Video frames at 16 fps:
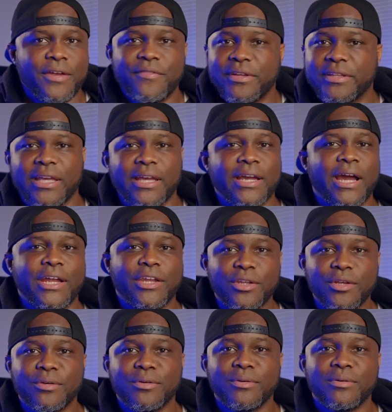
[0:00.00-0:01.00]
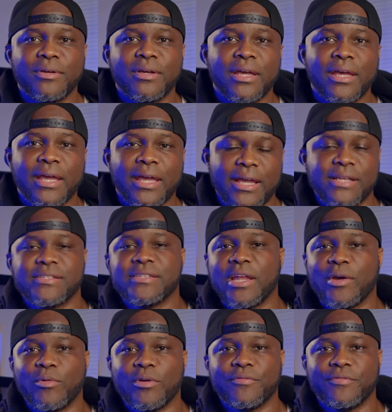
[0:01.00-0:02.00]
everything I knew into
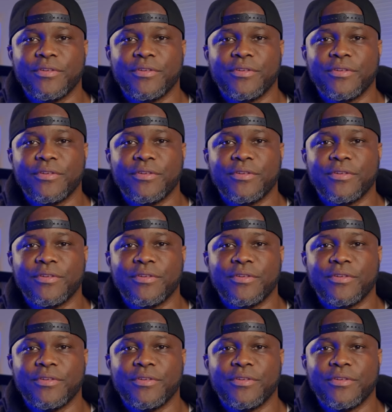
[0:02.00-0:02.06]
that one